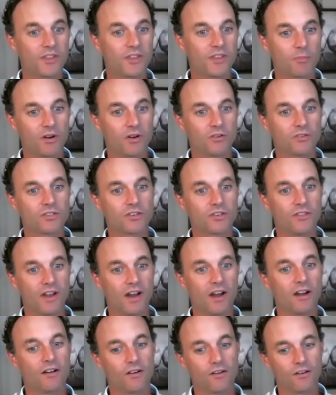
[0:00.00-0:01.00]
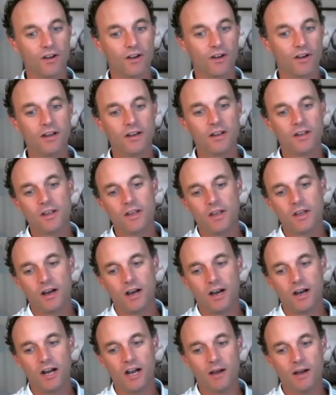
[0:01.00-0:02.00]
producer there, right?
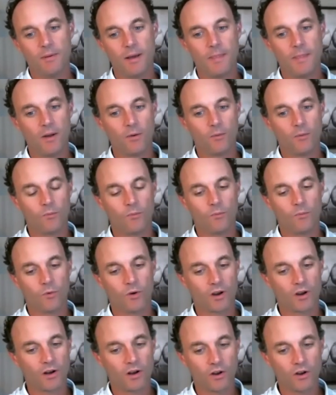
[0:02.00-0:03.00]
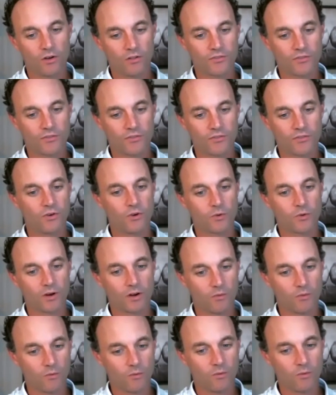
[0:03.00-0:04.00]
And then we're going to go through and we're
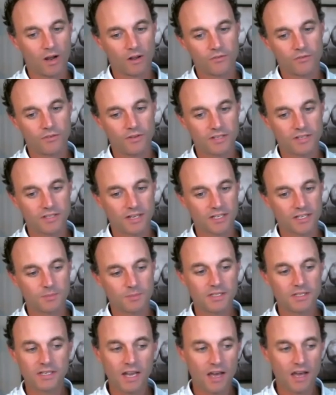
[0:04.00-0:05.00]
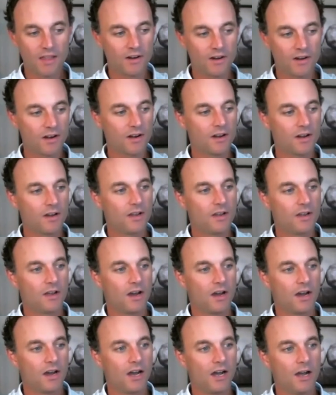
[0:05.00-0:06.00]
going to walk through the assessment together.
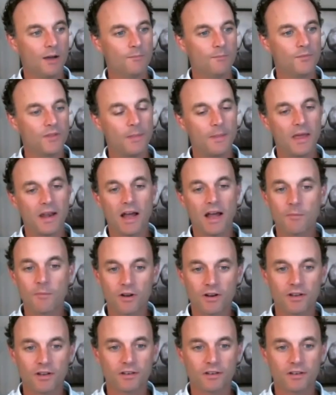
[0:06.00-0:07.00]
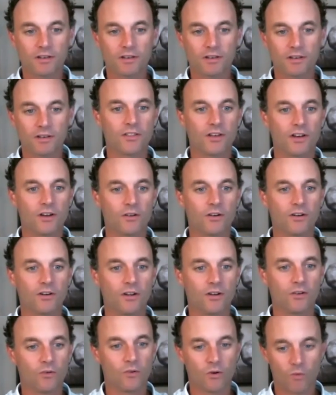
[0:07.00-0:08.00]
And then I'm going to
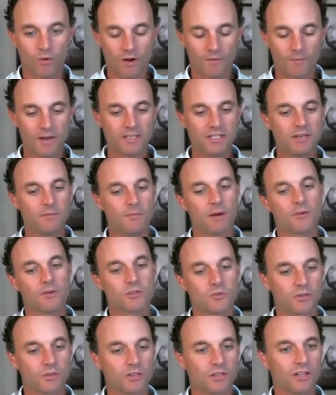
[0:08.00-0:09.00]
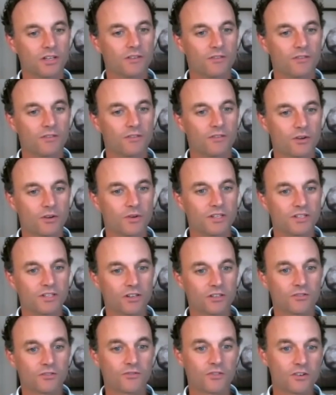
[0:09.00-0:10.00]
or one of my team members will deliver the
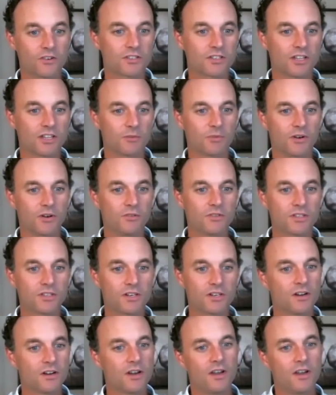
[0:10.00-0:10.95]
results first to the producer,